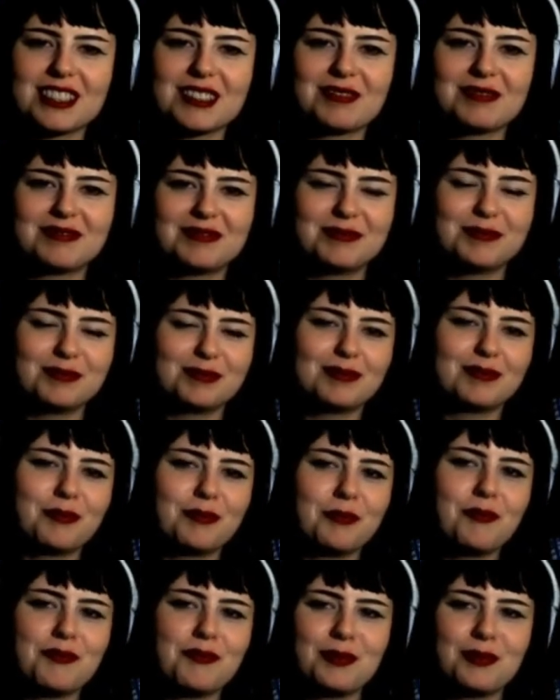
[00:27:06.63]
Okay.
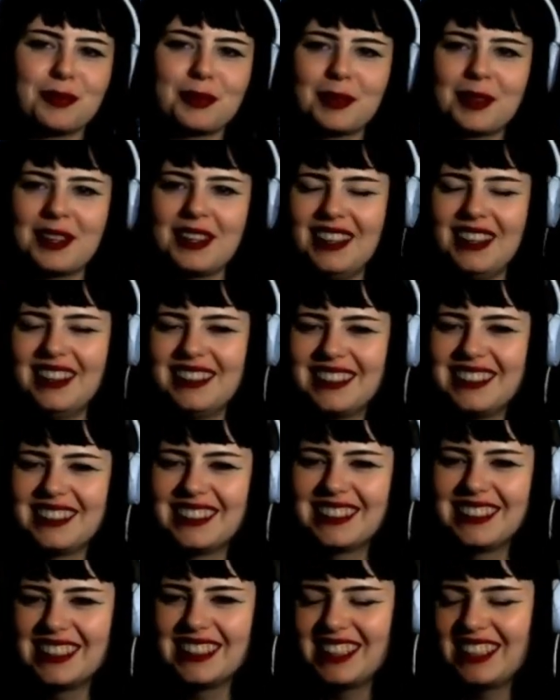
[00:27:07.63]
Yes.
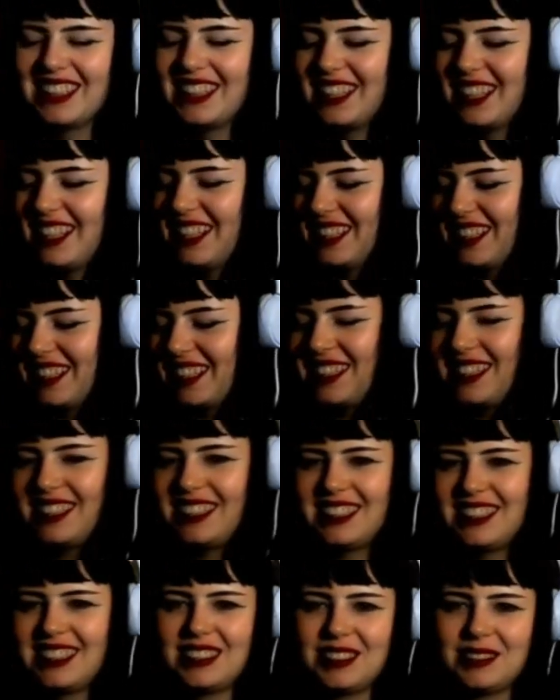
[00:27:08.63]
Awesome.
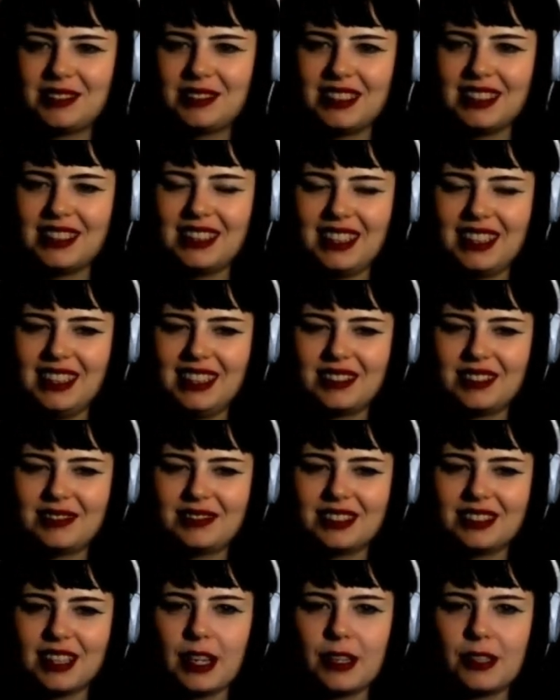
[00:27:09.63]
Okay, cool.
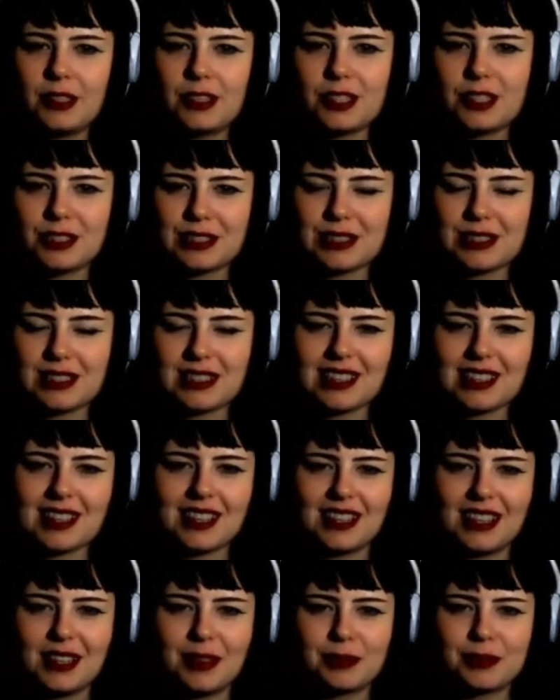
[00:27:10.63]
And just
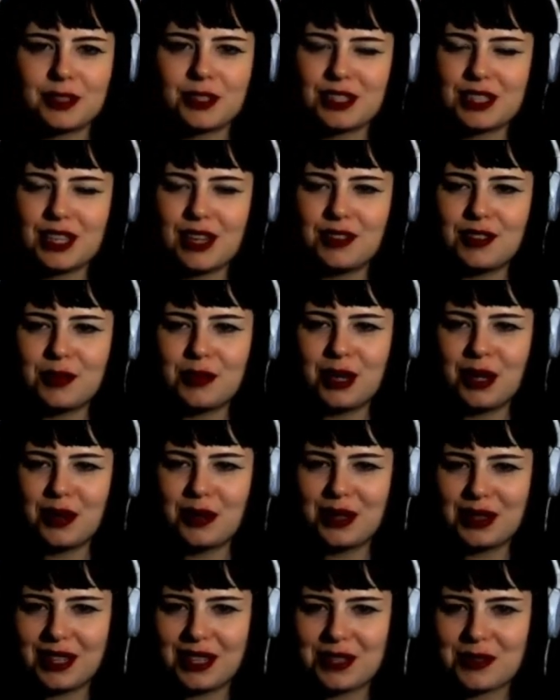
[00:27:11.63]
have to bear
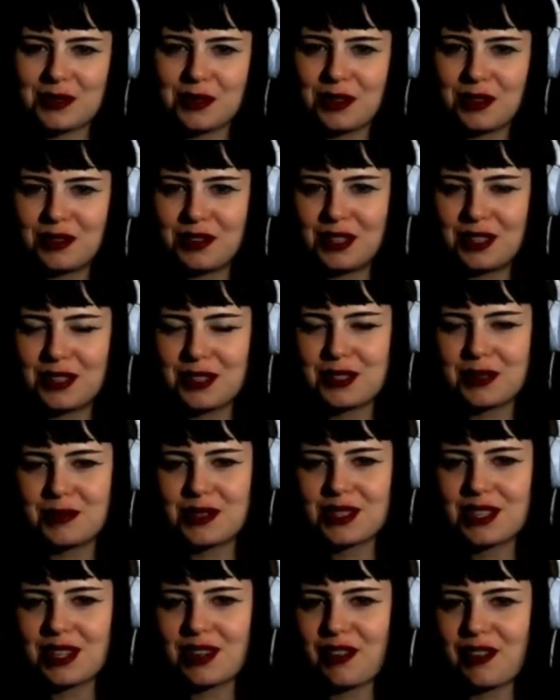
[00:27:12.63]
with us while we figure some
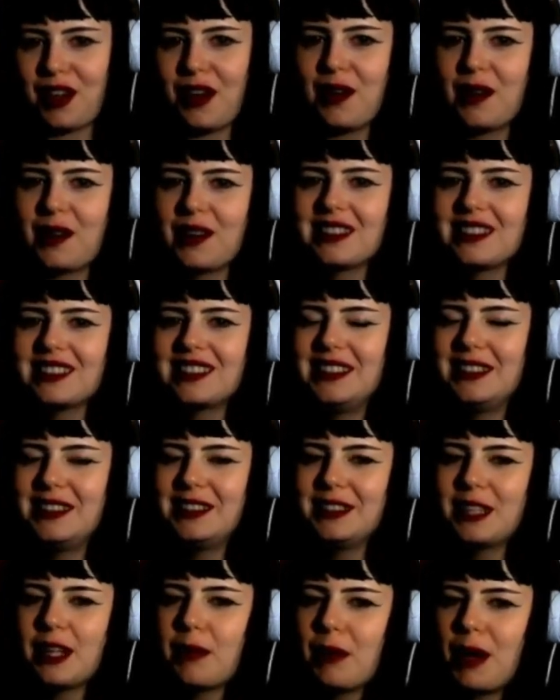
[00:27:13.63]
stuff out.
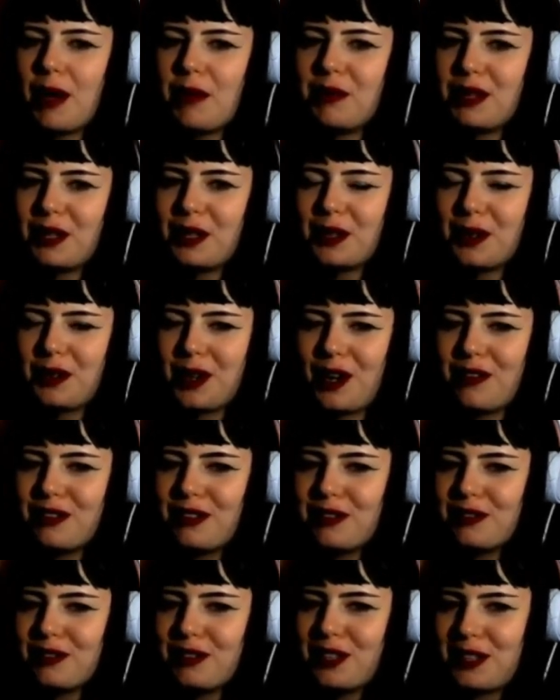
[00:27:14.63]
Might be a little rough
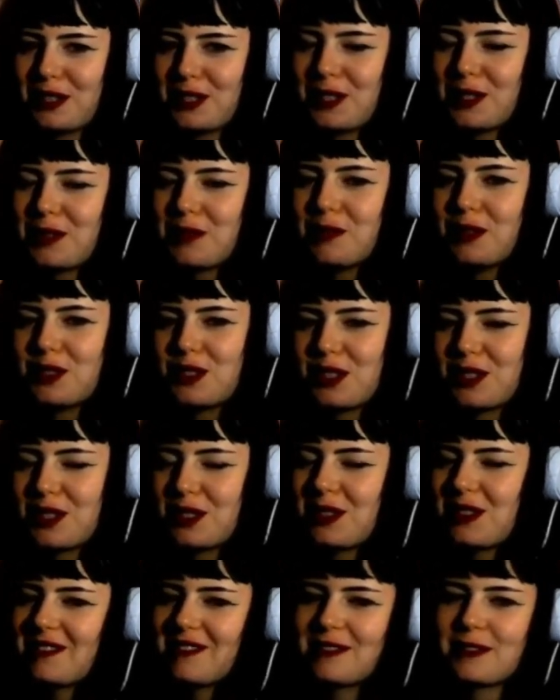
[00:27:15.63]
at first, but just
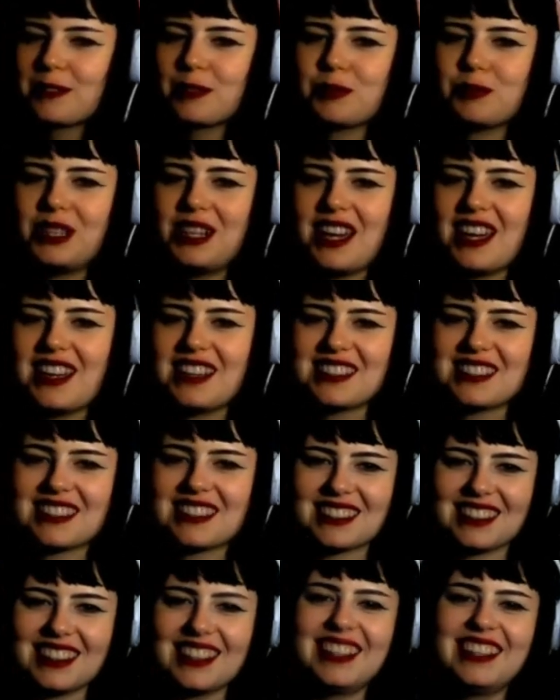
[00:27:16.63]
be nice.
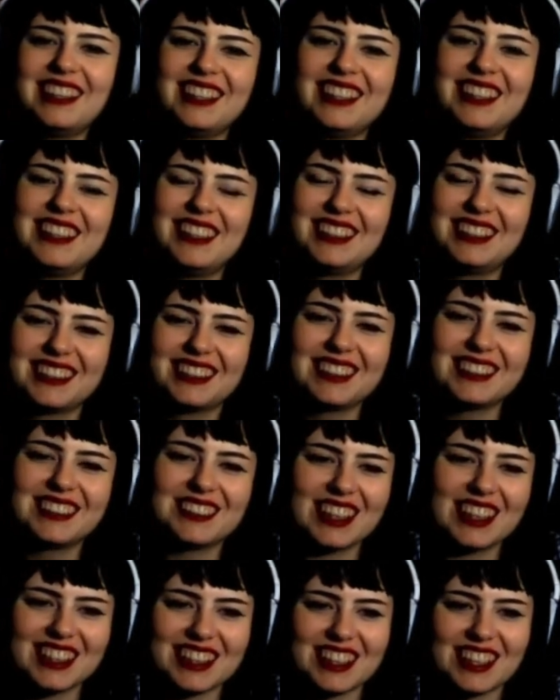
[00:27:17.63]
We'll
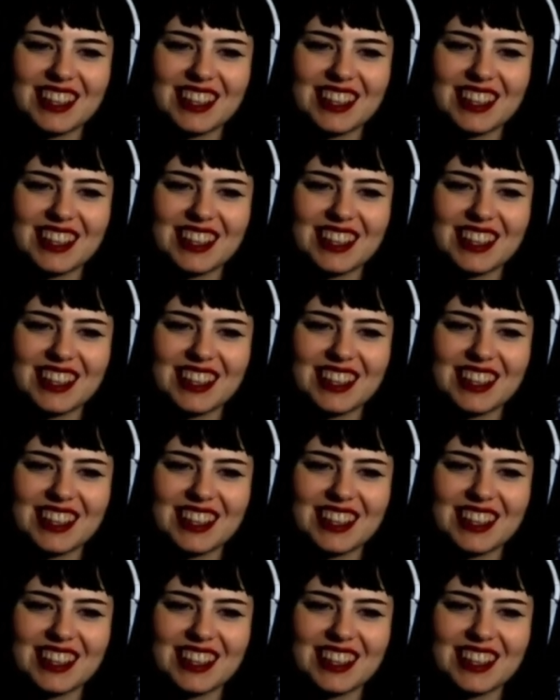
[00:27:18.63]
get there.